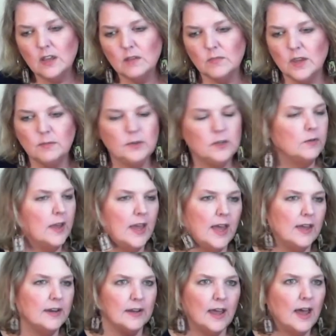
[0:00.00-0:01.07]
Maybe you
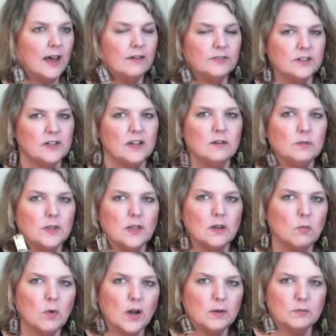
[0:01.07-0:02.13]
can't have a day
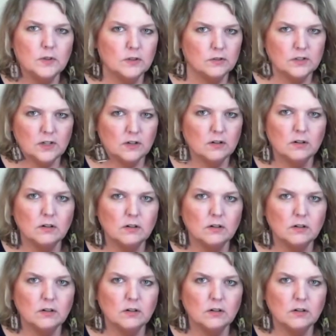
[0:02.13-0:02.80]
without wine with your dinner.